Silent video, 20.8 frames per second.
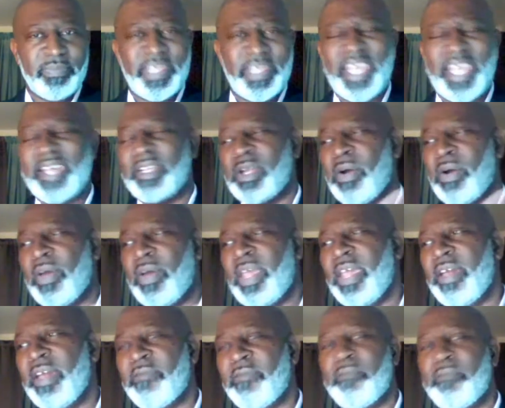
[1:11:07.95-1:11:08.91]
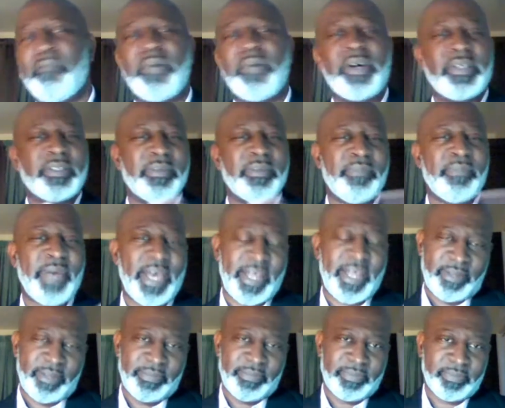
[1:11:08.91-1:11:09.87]
There's no if buts
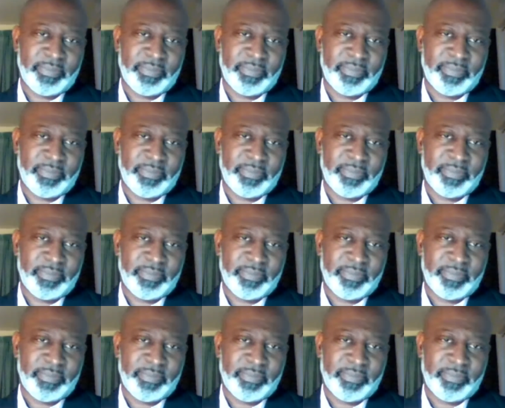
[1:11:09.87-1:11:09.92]
about it.